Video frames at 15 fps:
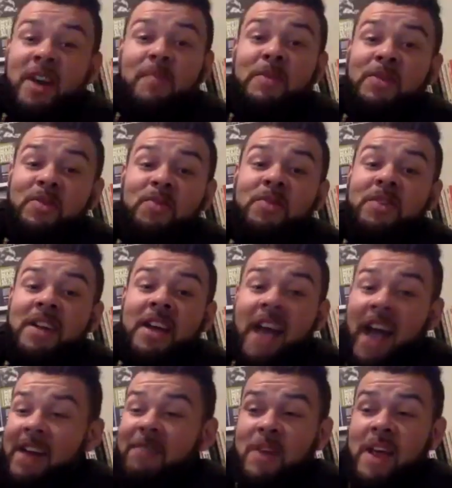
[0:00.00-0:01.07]
come and do.
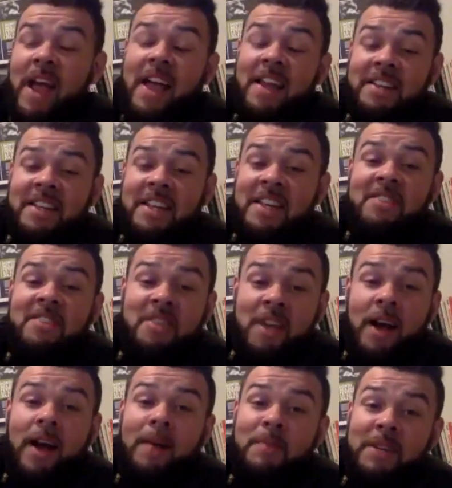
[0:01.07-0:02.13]
I had kids
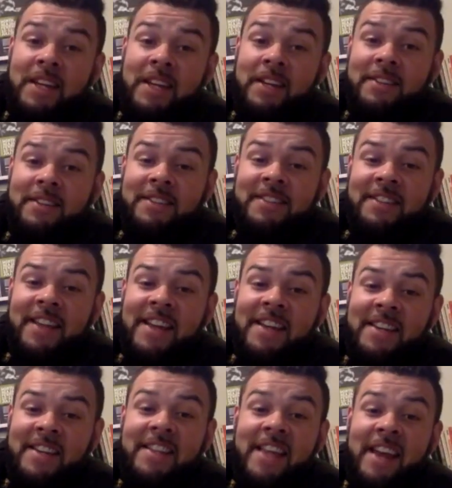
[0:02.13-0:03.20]
comedy. I
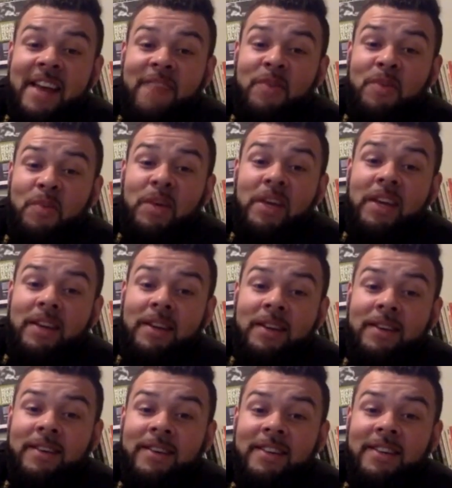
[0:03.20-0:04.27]
did that every week
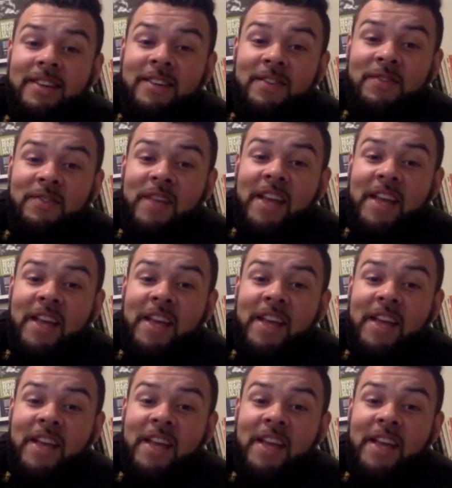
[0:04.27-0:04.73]
for